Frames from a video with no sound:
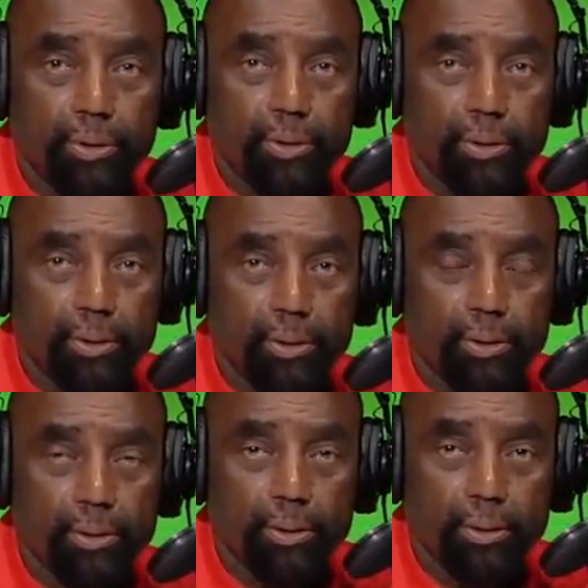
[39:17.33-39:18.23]

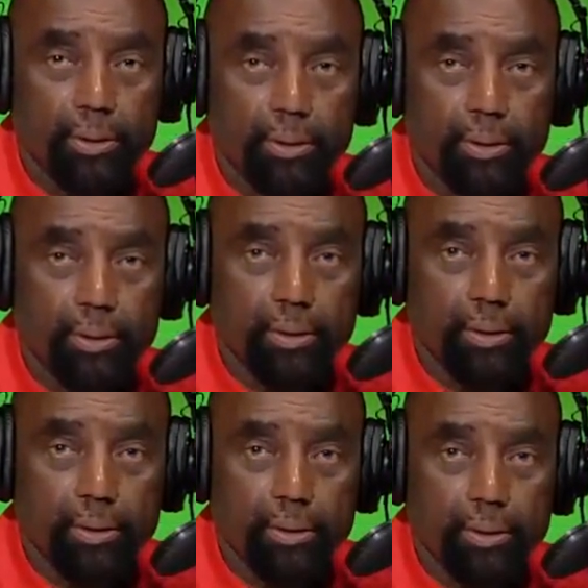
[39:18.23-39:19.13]

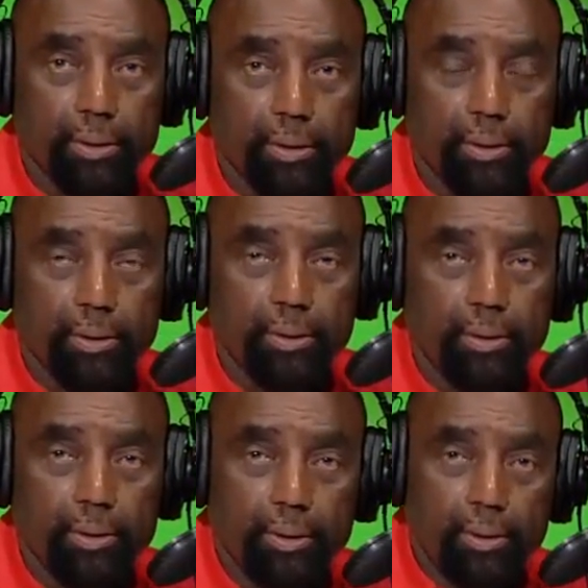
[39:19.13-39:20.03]

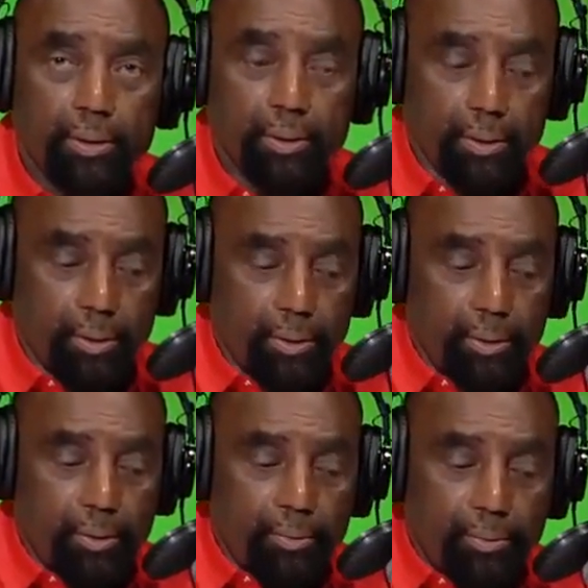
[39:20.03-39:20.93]

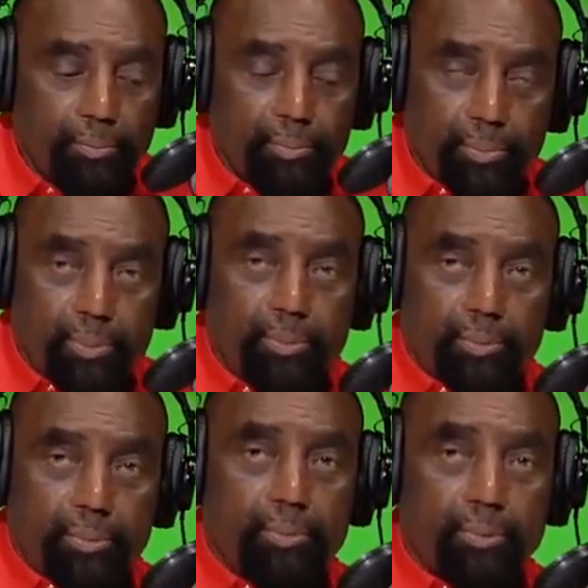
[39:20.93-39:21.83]

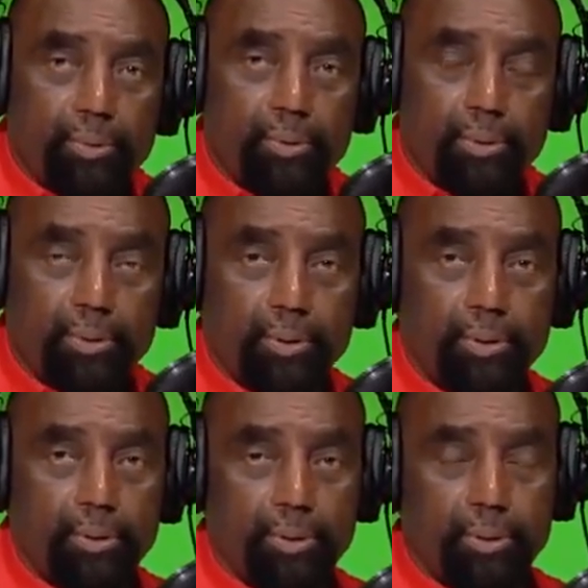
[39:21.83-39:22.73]

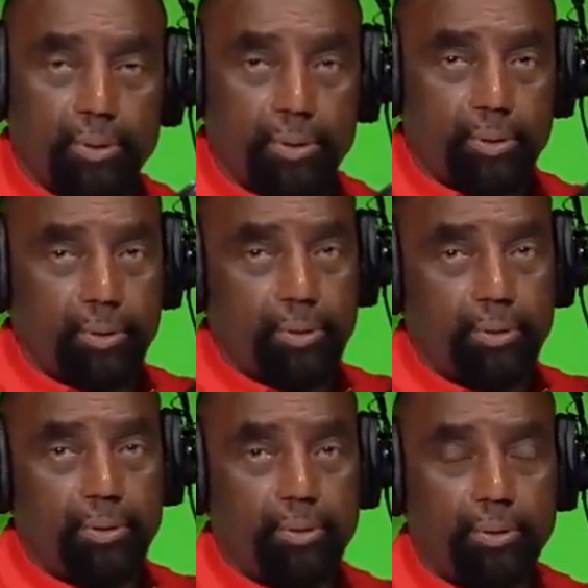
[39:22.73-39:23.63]

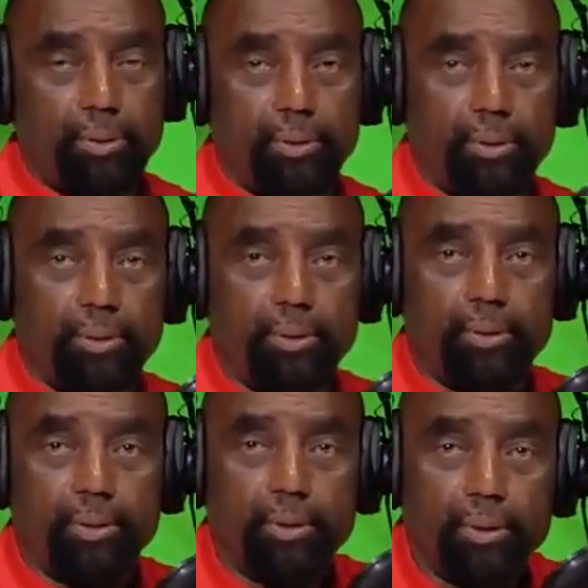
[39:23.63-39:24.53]

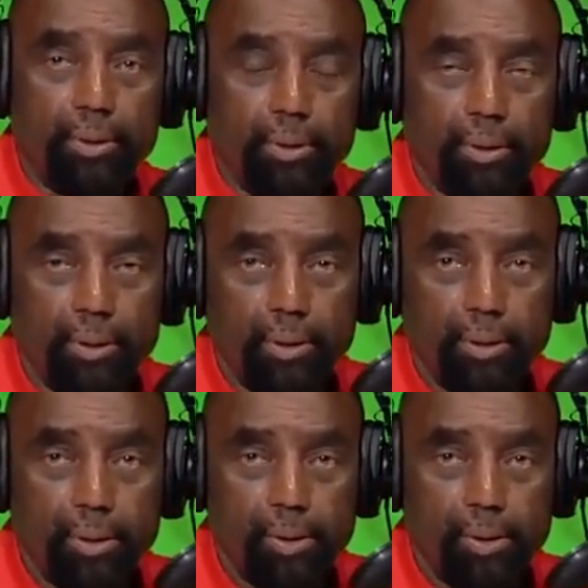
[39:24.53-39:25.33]
[no speech]